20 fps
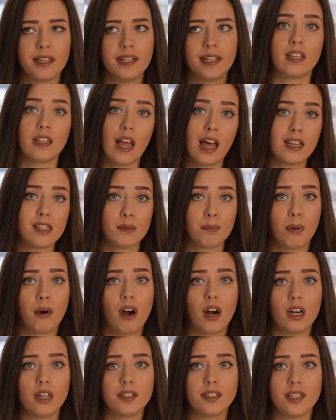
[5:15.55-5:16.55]
The last
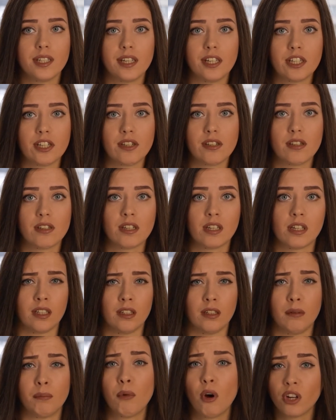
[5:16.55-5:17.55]
part is
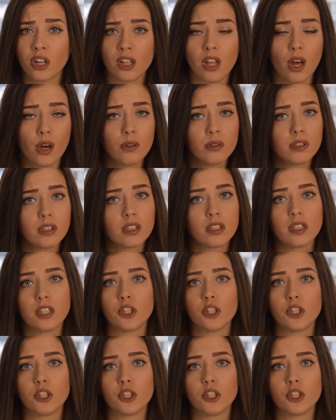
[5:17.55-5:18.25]
monologue.